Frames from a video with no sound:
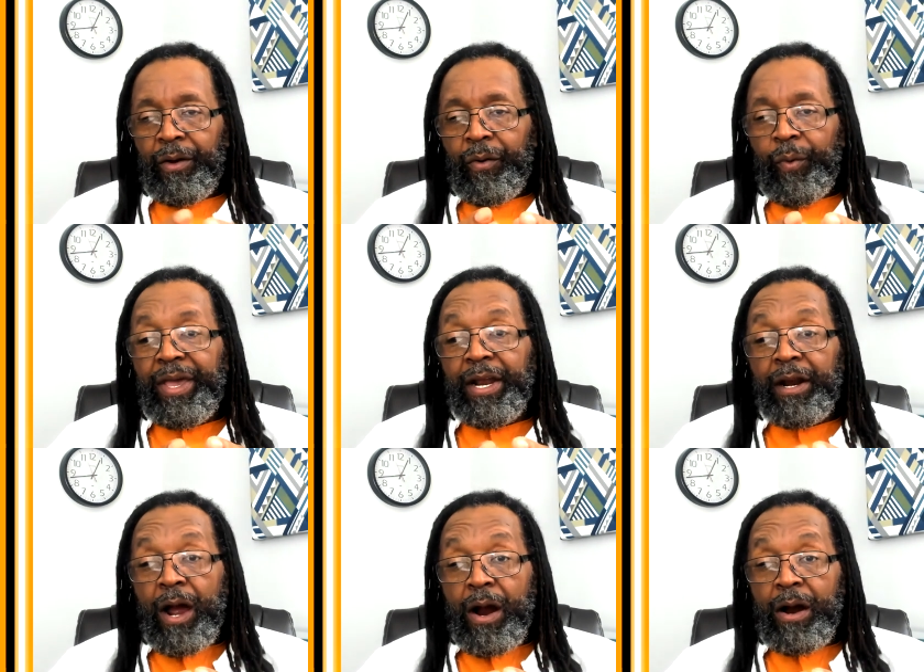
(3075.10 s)
We can
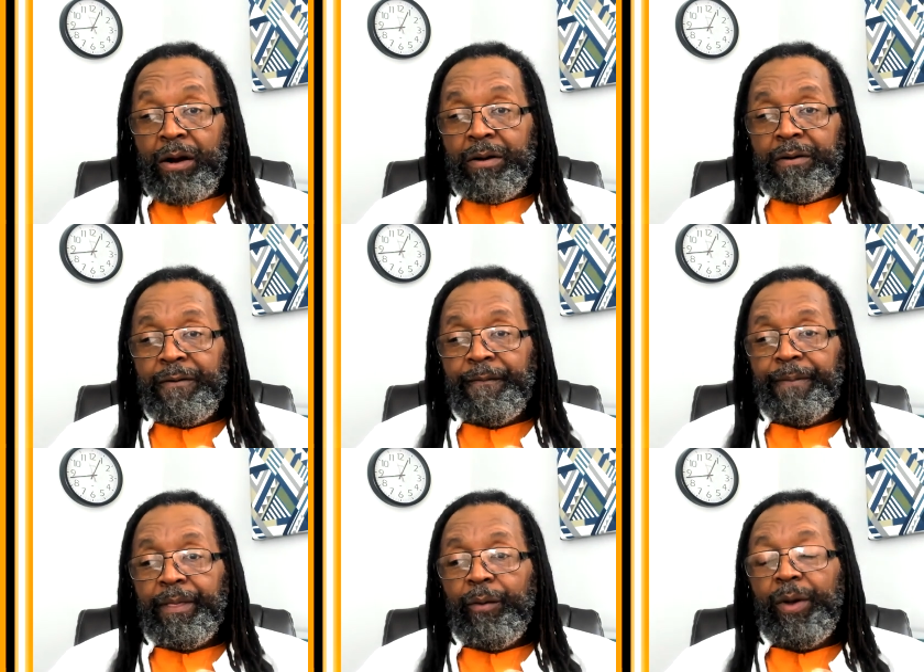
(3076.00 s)
learn,
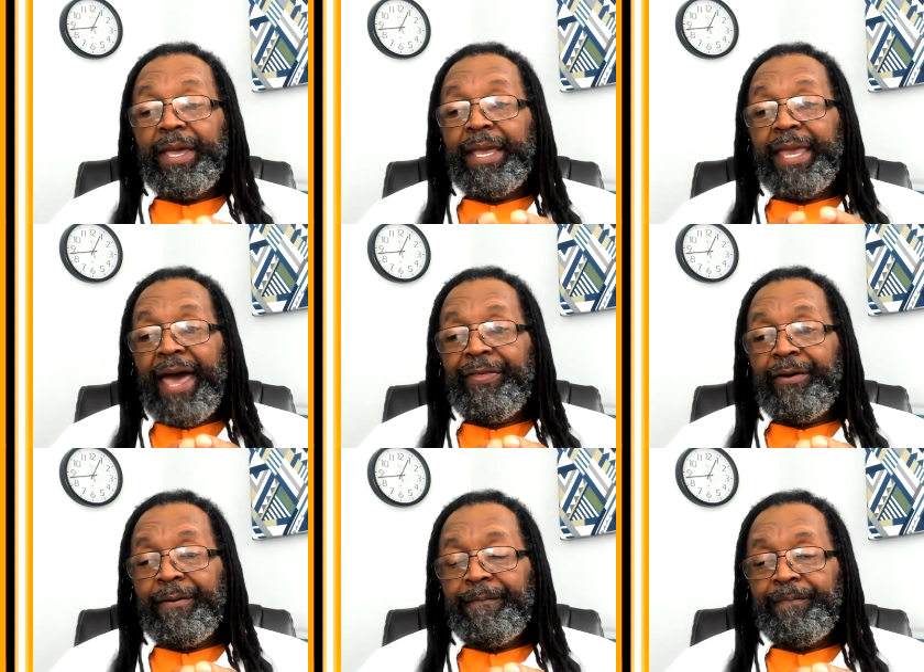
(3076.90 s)
we can
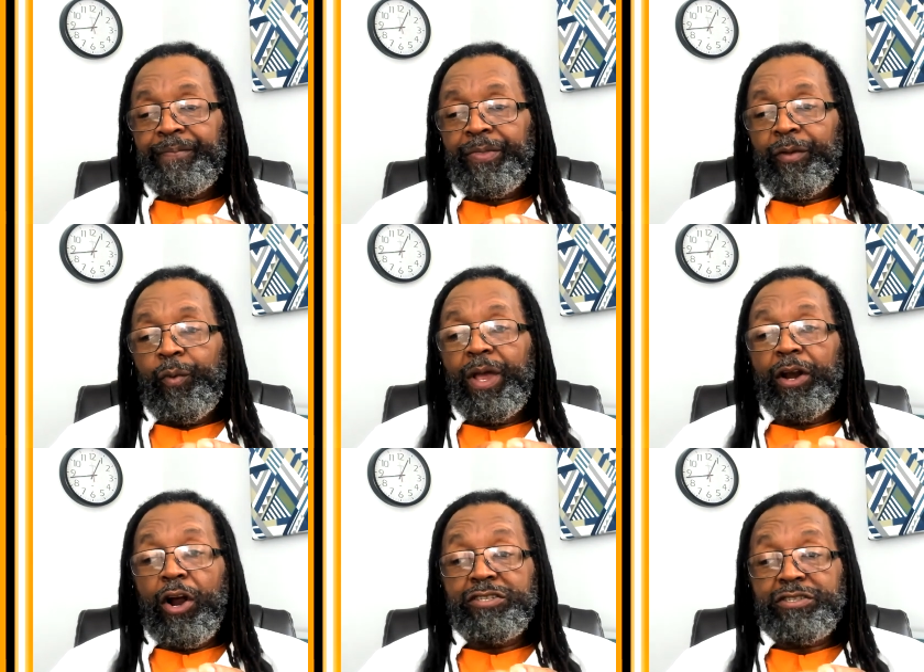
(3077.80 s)
gather, we can
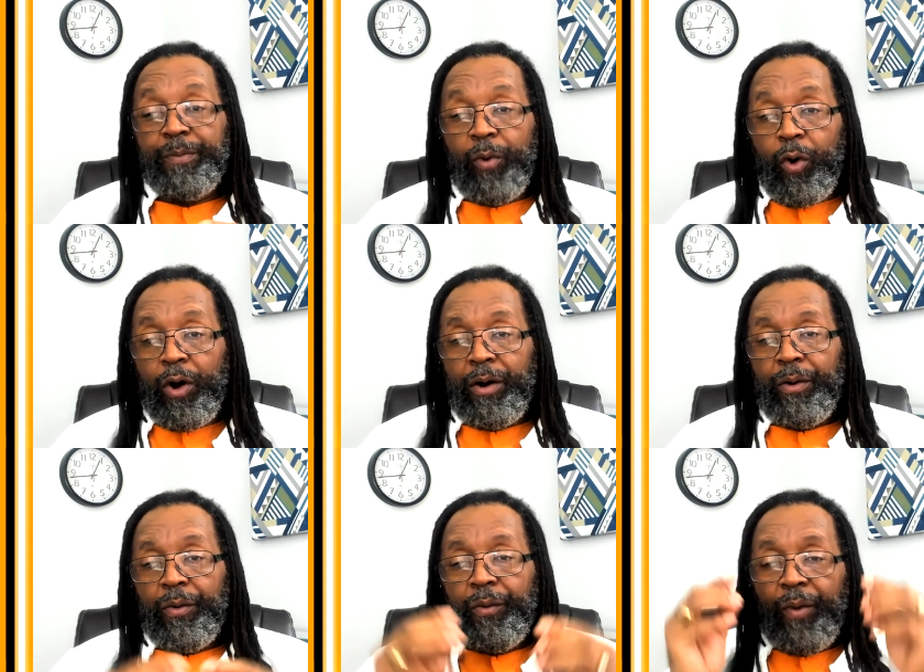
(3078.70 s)
learn some more,
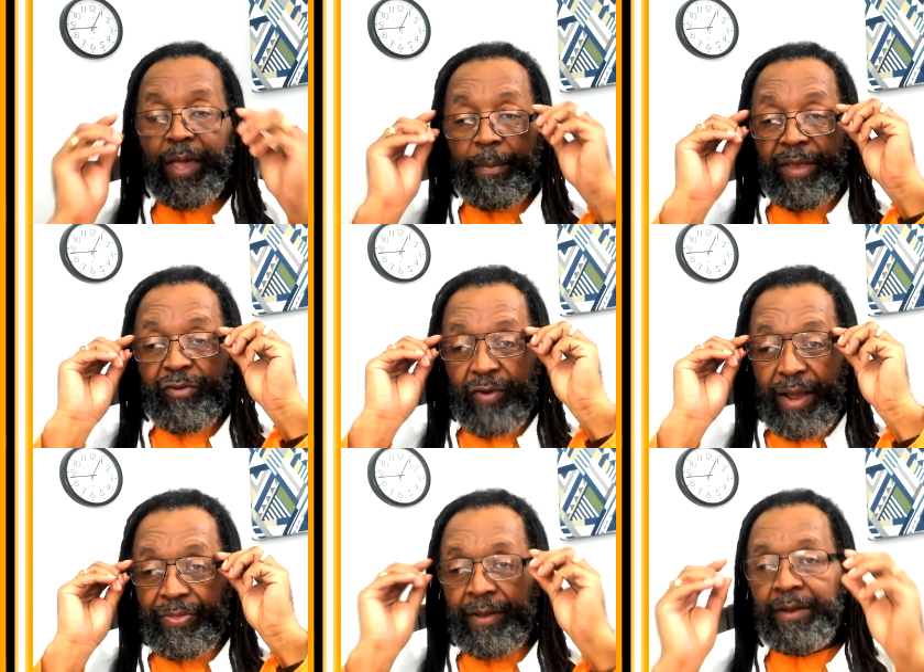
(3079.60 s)
we can be
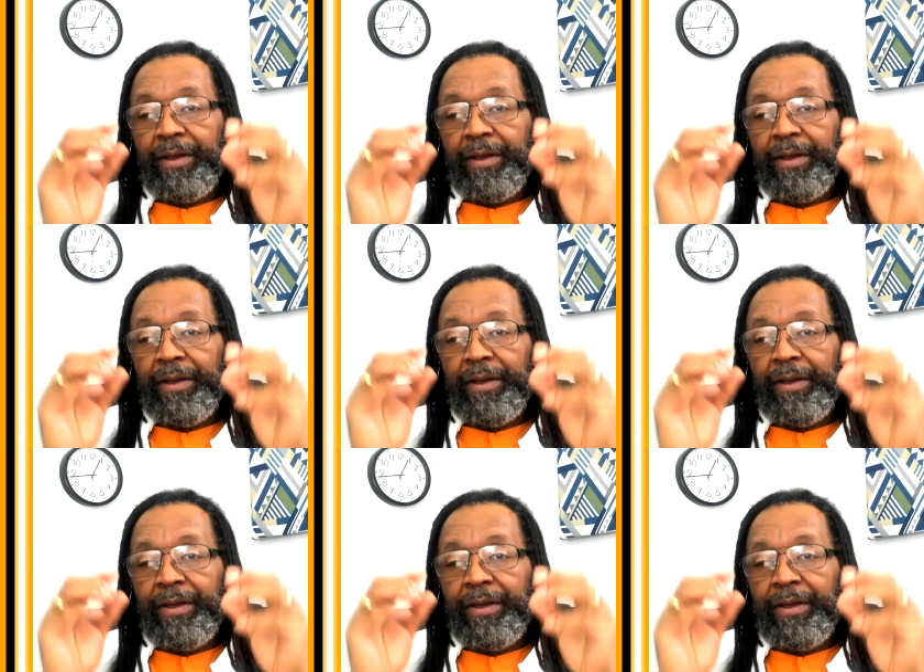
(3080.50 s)
strengthened.